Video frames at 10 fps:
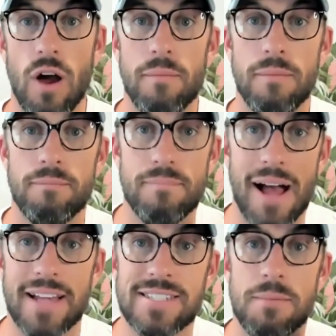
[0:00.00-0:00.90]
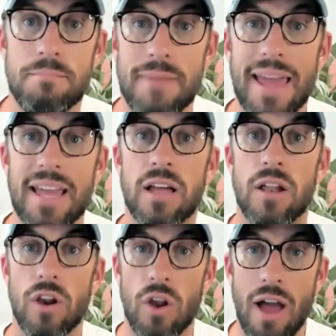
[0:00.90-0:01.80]
I must make
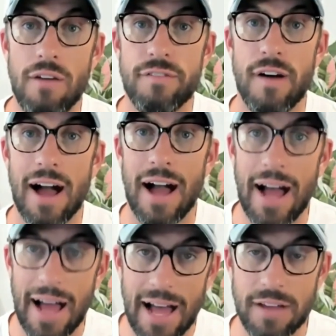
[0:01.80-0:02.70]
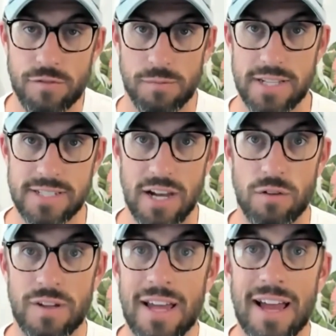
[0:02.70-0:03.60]
life hard for myself.